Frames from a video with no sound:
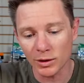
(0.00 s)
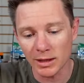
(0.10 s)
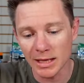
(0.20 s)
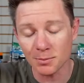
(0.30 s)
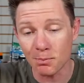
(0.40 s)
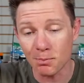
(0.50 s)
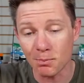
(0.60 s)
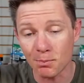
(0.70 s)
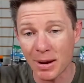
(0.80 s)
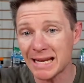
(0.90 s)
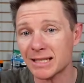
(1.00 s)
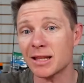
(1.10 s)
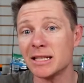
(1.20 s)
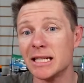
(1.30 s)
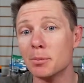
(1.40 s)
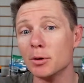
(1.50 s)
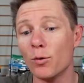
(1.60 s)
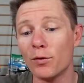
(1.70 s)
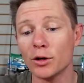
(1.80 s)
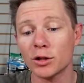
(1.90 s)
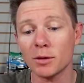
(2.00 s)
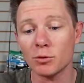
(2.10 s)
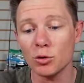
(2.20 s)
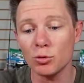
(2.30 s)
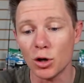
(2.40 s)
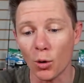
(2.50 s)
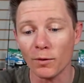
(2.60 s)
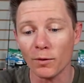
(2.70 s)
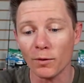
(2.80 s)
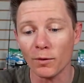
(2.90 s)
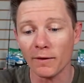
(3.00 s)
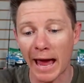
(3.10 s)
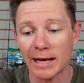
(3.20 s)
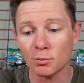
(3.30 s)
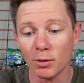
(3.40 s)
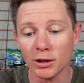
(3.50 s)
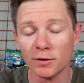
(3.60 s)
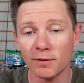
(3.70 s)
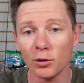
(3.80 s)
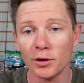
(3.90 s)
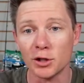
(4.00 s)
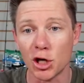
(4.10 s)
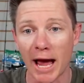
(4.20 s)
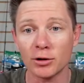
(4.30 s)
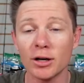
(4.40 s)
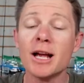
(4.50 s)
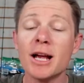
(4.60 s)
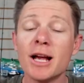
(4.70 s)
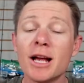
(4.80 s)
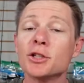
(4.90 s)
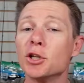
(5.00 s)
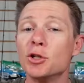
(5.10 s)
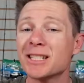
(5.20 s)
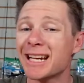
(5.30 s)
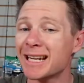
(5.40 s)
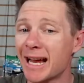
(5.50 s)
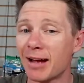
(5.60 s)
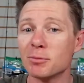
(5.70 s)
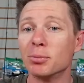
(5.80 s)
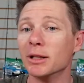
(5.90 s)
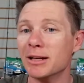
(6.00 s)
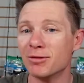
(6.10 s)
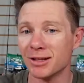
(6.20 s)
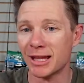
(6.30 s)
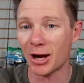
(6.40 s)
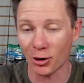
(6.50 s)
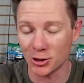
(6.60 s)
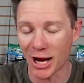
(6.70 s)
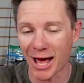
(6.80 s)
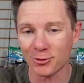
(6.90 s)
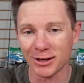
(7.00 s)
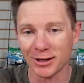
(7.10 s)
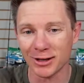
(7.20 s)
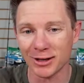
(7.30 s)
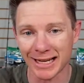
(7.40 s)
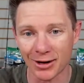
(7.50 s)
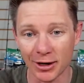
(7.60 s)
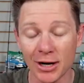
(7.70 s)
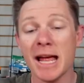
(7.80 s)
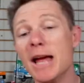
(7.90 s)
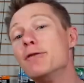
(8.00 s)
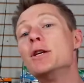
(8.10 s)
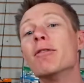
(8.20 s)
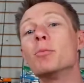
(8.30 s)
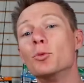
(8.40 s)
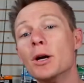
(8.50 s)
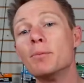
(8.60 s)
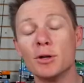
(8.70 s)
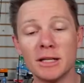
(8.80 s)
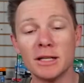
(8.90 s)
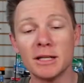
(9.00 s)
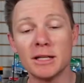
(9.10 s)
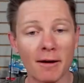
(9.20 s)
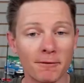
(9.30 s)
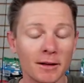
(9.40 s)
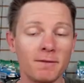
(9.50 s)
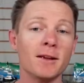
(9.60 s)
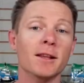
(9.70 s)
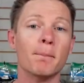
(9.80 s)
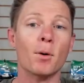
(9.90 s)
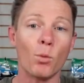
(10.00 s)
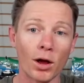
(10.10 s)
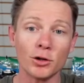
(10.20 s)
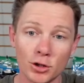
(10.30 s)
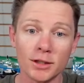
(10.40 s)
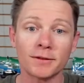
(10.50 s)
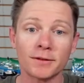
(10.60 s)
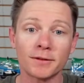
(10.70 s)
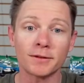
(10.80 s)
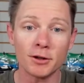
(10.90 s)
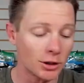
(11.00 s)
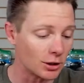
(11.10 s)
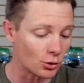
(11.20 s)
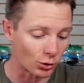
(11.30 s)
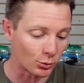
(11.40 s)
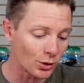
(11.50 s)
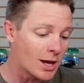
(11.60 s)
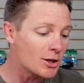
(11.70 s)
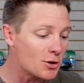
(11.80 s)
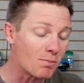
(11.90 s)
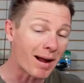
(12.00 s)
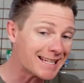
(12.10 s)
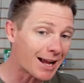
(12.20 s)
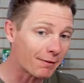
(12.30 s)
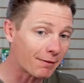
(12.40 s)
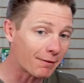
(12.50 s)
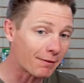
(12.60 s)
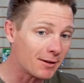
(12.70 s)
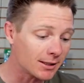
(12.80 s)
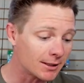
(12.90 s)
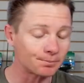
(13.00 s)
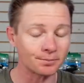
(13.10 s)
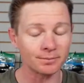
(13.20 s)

With these baits, the deeper you fish them, you don't as much feel chatter. So you just kind of have to believe that they are chattering down there. If you give them a rip, you could definitely feel it. But while you're just doing it normal, you might not feel it.